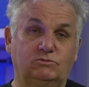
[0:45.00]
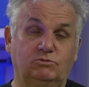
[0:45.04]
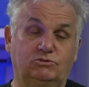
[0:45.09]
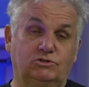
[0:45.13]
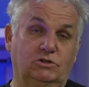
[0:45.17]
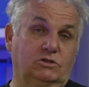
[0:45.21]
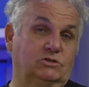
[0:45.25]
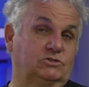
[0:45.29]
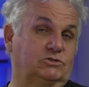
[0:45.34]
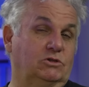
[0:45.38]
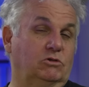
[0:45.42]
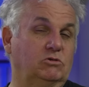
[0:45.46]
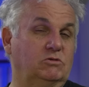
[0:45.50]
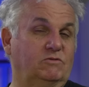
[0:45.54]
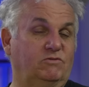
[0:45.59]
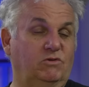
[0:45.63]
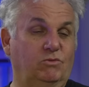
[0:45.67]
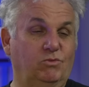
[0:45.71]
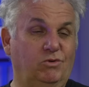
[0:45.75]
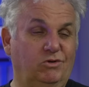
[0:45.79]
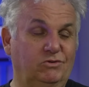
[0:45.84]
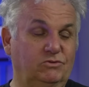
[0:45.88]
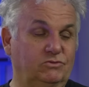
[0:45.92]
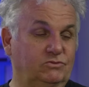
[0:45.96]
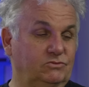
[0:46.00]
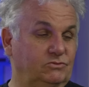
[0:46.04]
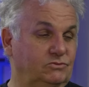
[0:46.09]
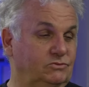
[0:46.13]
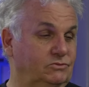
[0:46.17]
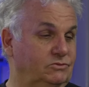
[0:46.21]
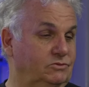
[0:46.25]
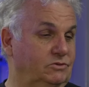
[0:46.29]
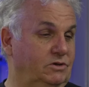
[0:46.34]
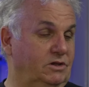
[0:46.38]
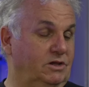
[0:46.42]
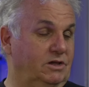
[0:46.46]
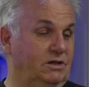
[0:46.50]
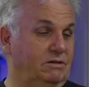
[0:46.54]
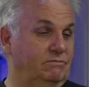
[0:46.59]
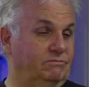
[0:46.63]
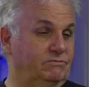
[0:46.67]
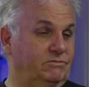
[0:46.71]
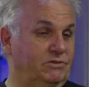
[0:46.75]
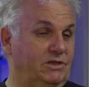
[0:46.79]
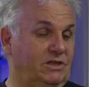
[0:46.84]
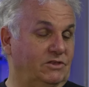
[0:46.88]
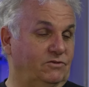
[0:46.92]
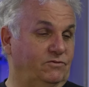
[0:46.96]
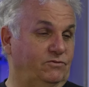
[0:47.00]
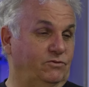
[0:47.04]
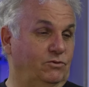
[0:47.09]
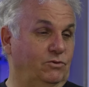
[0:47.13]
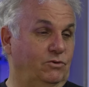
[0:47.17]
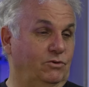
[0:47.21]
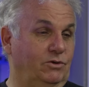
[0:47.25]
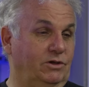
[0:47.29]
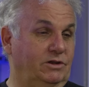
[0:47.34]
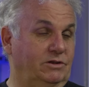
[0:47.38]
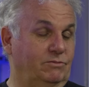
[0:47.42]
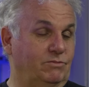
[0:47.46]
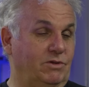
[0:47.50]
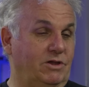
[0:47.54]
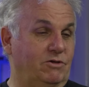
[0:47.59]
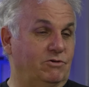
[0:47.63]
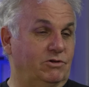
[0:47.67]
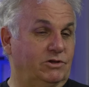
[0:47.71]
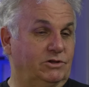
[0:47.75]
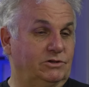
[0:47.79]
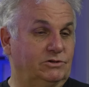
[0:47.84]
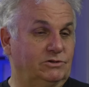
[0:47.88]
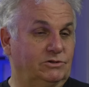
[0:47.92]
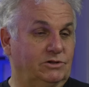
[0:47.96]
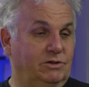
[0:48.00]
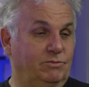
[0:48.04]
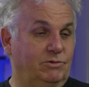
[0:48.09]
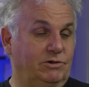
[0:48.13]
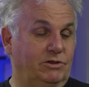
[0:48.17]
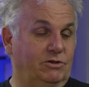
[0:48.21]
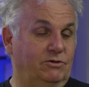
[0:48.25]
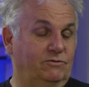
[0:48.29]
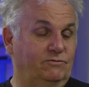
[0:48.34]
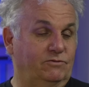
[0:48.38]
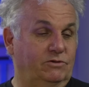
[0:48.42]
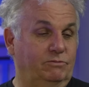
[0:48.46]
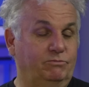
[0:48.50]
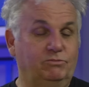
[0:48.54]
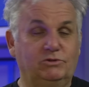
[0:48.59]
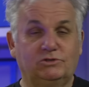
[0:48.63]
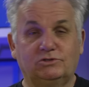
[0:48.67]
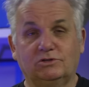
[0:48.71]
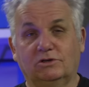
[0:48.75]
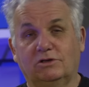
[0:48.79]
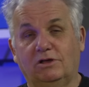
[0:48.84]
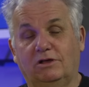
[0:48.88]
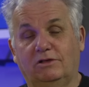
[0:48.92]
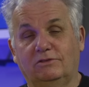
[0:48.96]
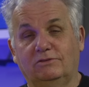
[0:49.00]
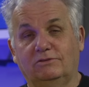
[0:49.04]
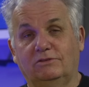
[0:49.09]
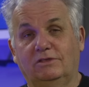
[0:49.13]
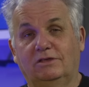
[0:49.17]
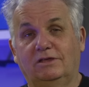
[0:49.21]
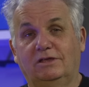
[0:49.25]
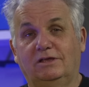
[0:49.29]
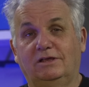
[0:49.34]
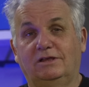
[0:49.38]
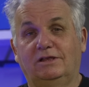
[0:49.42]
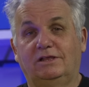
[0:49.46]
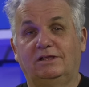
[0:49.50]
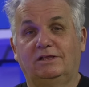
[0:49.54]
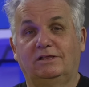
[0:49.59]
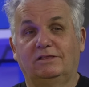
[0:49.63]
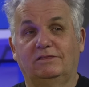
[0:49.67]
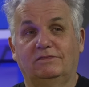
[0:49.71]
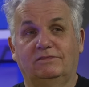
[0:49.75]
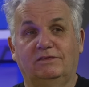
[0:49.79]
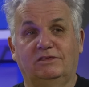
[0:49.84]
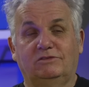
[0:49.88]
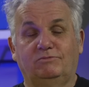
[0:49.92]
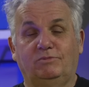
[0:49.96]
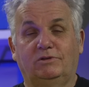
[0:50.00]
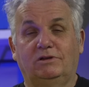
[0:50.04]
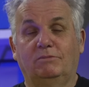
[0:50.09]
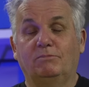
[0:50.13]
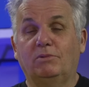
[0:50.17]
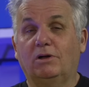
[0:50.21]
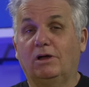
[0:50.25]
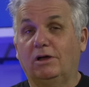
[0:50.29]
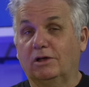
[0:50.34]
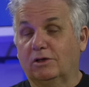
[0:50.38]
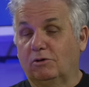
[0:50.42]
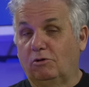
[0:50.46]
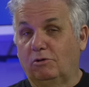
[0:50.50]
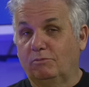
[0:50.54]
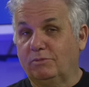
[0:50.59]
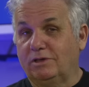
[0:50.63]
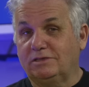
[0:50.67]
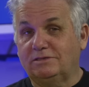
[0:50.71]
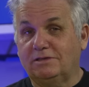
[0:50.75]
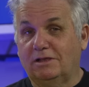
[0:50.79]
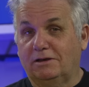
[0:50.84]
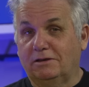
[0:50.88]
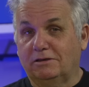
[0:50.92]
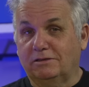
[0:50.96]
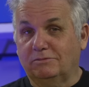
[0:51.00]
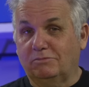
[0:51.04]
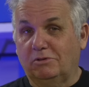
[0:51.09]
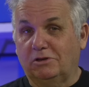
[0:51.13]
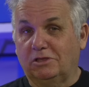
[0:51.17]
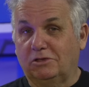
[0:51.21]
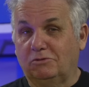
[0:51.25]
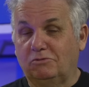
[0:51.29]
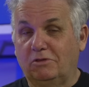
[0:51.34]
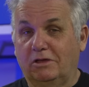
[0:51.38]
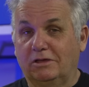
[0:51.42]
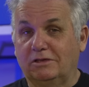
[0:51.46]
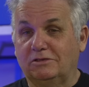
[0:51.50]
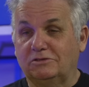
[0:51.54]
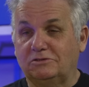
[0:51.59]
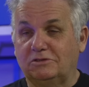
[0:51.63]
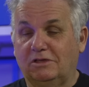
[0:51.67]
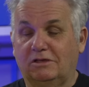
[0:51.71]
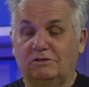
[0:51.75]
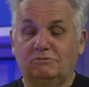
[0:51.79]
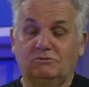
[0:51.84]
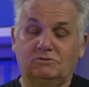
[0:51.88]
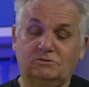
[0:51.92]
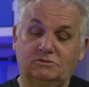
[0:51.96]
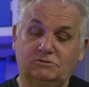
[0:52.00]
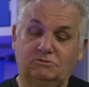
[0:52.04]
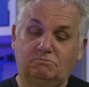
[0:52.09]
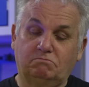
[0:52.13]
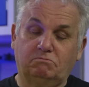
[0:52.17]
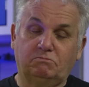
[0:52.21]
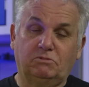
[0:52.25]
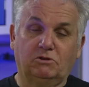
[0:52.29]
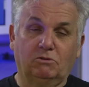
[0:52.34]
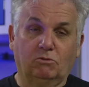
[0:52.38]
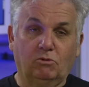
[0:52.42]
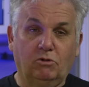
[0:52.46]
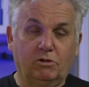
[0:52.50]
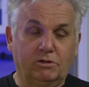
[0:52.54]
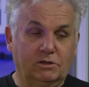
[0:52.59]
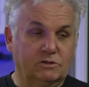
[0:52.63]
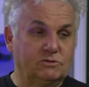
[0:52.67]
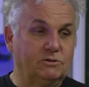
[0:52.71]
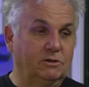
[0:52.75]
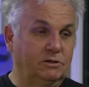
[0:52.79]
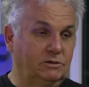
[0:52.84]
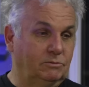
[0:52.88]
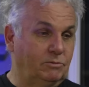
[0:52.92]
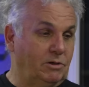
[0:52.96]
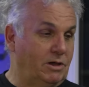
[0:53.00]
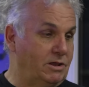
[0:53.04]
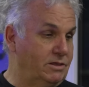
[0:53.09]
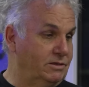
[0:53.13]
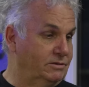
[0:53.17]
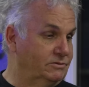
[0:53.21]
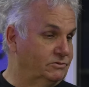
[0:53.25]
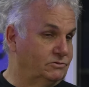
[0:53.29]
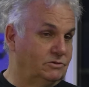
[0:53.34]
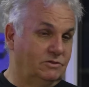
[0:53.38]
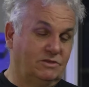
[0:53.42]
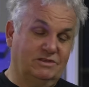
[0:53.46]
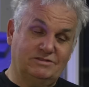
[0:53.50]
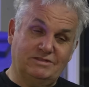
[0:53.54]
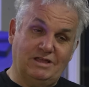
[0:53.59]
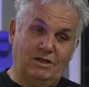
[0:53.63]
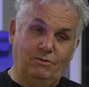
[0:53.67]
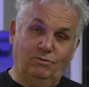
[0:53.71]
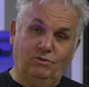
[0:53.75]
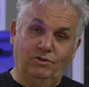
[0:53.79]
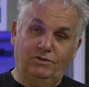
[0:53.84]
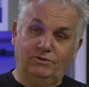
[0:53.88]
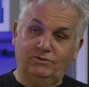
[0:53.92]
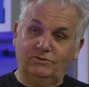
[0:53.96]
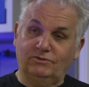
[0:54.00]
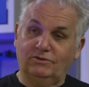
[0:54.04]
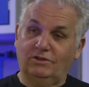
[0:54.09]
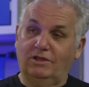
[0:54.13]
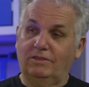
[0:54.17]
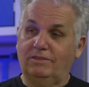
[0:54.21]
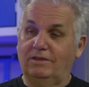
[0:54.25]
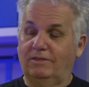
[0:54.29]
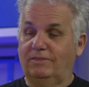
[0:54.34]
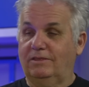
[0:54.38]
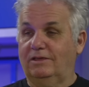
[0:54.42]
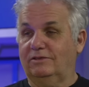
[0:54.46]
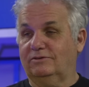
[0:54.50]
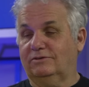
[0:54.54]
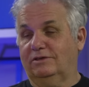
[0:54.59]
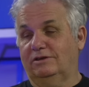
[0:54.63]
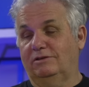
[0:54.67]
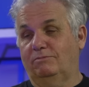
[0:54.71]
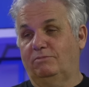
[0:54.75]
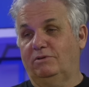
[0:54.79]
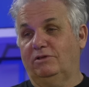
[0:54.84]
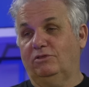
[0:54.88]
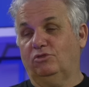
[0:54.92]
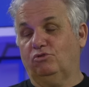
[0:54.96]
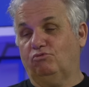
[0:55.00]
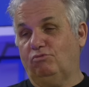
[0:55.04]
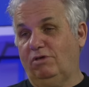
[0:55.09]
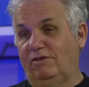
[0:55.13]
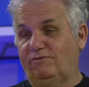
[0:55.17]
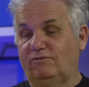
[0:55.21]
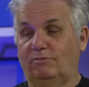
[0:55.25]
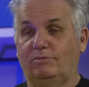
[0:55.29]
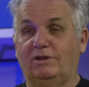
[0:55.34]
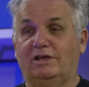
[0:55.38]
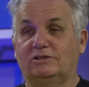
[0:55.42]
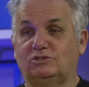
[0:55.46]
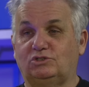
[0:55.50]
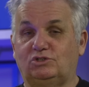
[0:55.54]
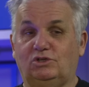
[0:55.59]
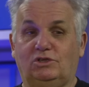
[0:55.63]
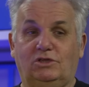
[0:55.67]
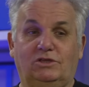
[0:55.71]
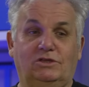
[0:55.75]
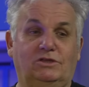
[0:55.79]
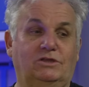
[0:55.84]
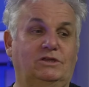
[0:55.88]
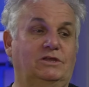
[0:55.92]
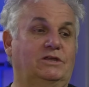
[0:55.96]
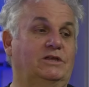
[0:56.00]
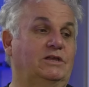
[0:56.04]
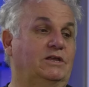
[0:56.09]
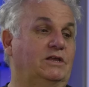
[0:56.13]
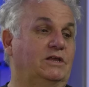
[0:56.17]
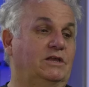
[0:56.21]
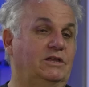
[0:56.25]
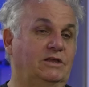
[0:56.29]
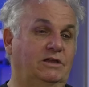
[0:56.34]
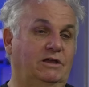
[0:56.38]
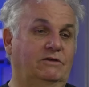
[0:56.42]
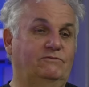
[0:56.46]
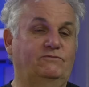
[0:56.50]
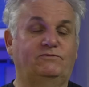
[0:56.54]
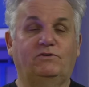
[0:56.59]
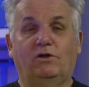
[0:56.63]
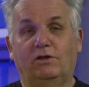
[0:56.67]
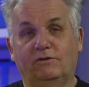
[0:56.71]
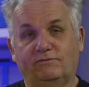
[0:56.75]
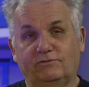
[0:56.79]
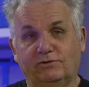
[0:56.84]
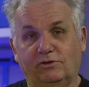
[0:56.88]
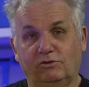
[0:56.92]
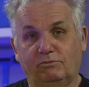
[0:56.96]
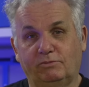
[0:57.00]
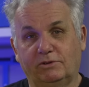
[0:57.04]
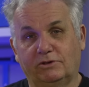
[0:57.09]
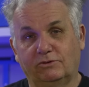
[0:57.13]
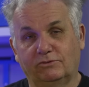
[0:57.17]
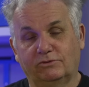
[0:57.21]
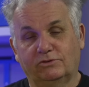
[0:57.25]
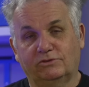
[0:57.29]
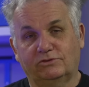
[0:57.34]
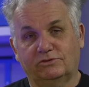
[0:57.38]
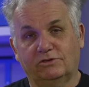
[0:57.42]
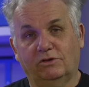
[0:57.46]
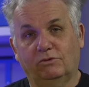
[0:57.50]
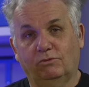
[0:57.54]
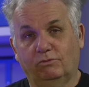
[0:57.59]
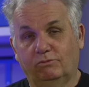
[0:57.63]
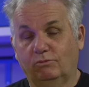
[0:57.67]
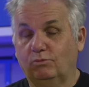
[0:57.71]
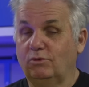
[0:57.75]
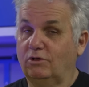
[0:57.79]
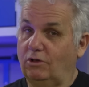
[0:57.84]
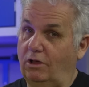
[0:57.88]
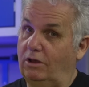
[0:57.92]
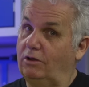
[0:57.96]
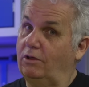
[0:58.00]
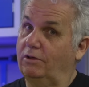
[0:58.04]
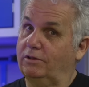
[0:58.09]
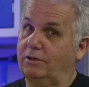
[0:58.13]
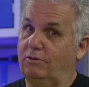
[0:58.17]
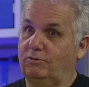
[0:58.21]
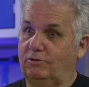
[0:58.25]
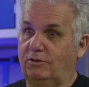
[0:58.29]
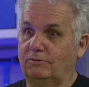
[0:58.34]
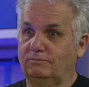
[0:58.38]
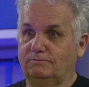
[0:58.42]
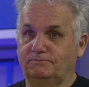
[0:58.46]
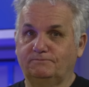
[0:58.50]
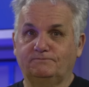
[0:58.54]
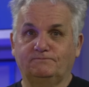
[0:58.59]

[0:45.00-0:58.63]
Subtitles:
which I can show you if you want. That's for an American coming over, which I can't. There's been embargo on me telling anybody who that is yet, but I'm quite excited about it. So there's that one, and then there's going to be 3 from last year and 5 new builds. So we've got a lot going on.